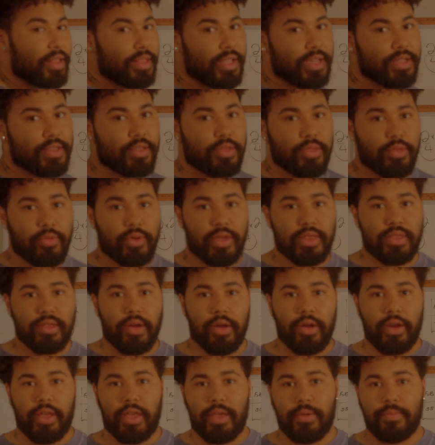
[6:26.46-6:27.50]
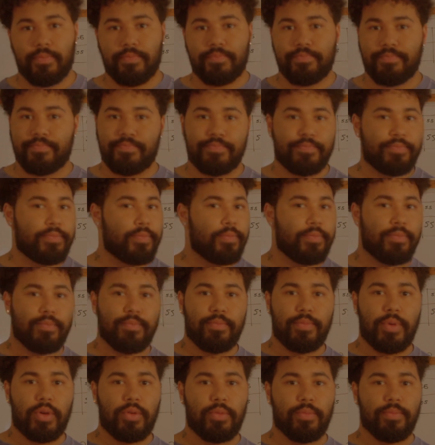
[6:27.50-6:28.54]
that's 330.
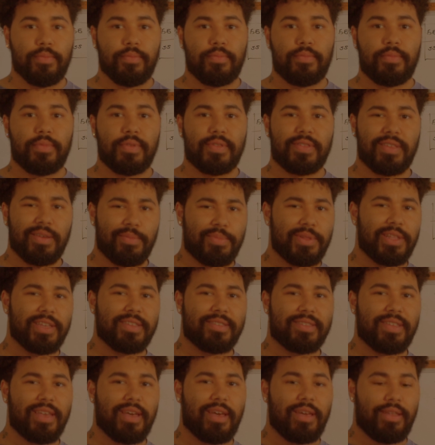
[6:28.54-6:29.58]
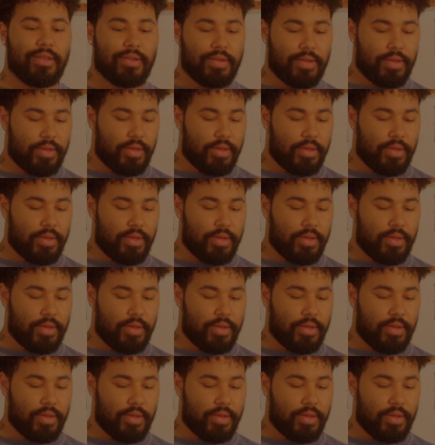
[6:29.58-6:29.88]
Boom. Simple as that.